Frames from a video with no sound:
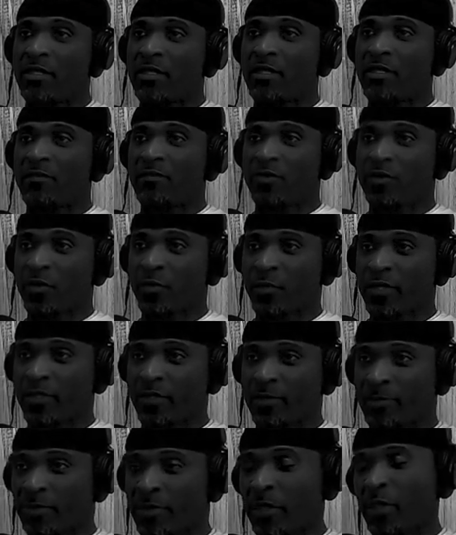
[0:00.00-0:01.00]
if you're where the
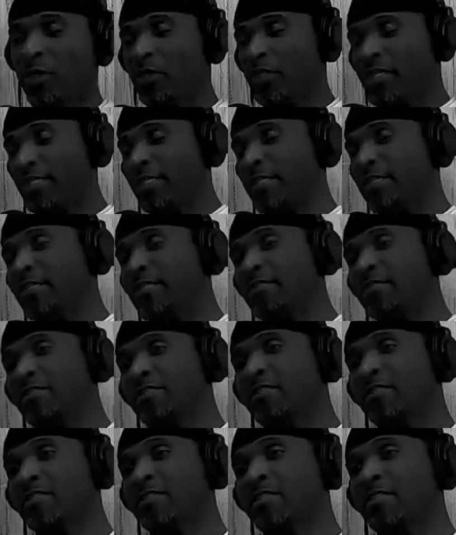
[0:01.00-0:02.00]
ball
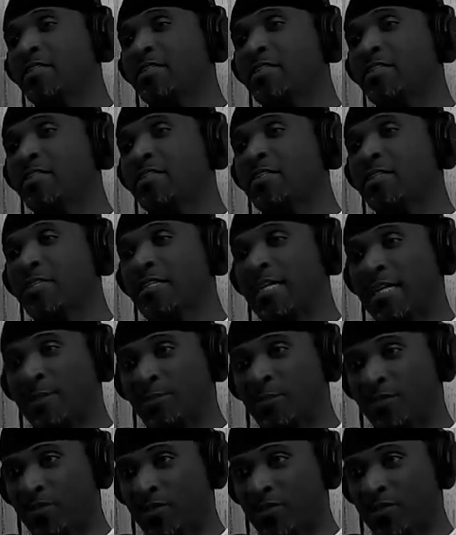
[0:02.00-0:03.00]
is, the
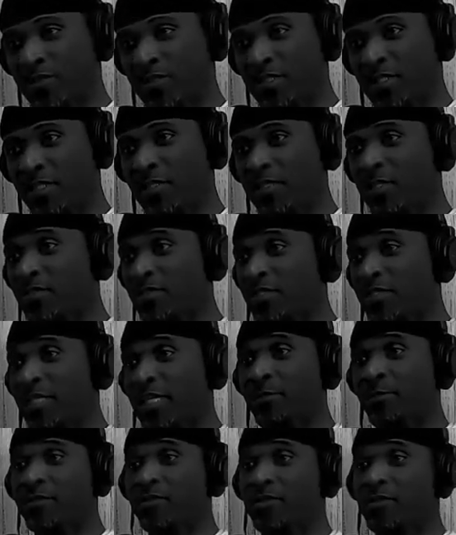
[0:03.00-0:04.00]
camera's going to see you because the
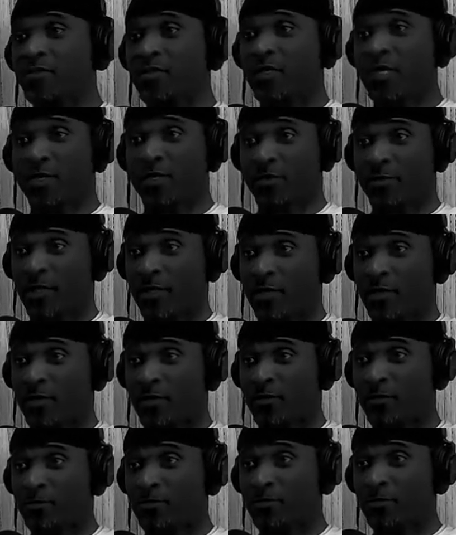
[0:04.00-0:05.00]
camera's going to follow the
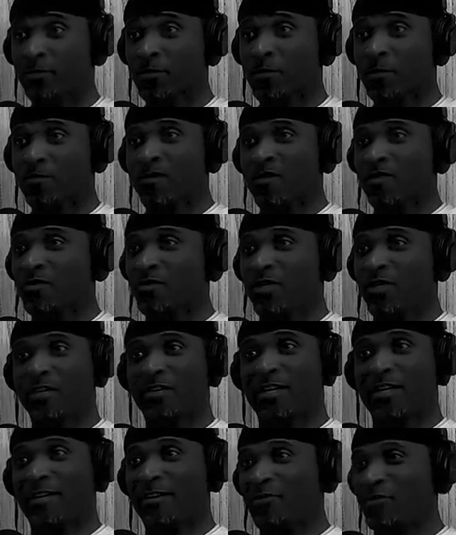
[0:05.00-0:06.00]
ball. Right. So right.
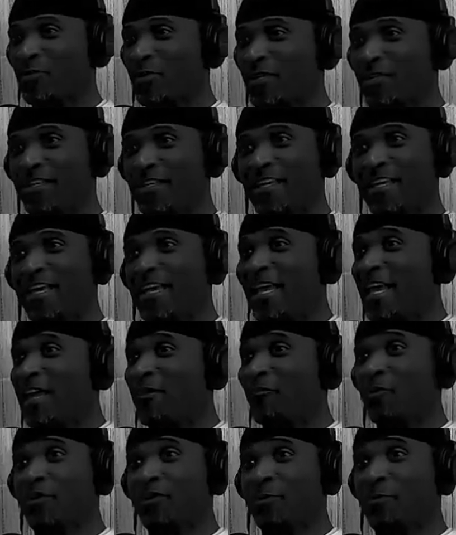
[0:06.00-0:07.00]
everywhere, Absolutely.
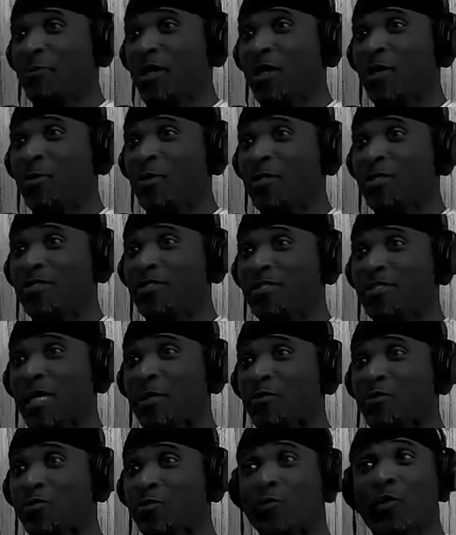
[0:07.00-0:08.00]
everywhere the ball was, I
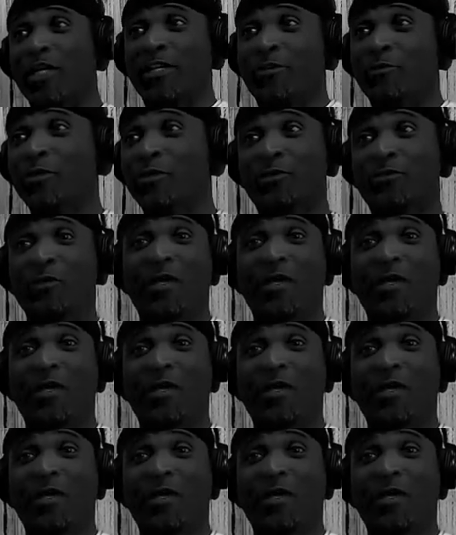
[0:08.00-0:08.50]
was running. Real,